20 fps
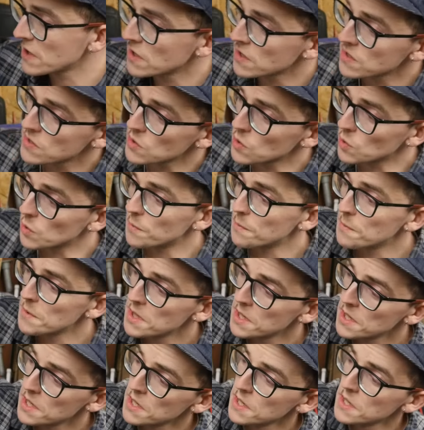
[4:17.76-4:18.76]
So
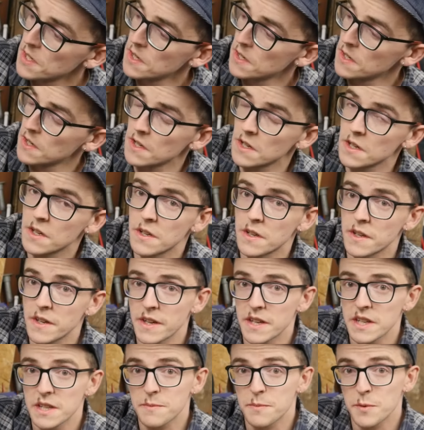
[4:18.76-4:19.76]

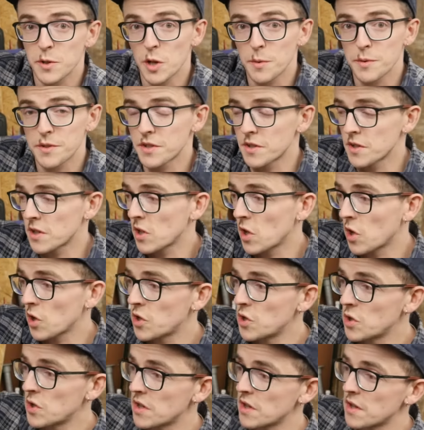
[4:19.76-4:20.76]
the speedometer
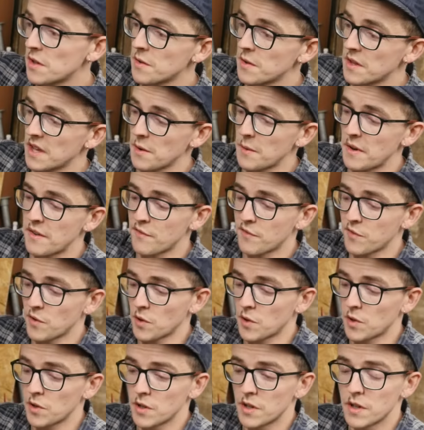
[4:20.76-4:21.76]
clock unit that I went
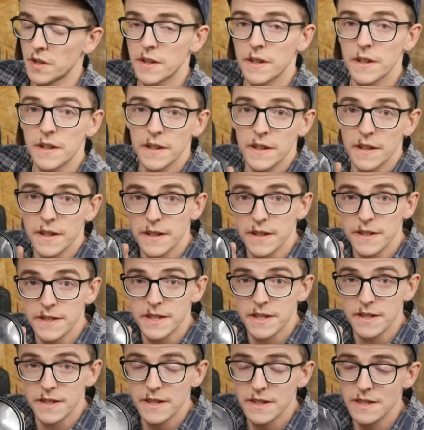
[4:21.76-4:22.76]
for
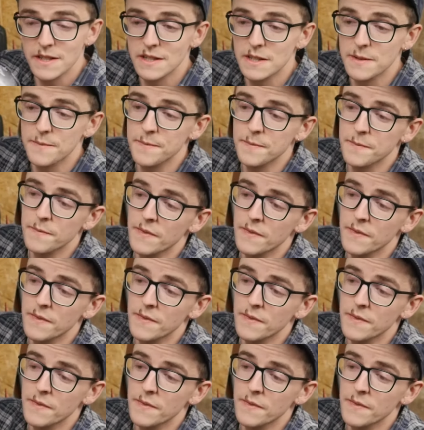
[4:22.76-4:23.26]
is this.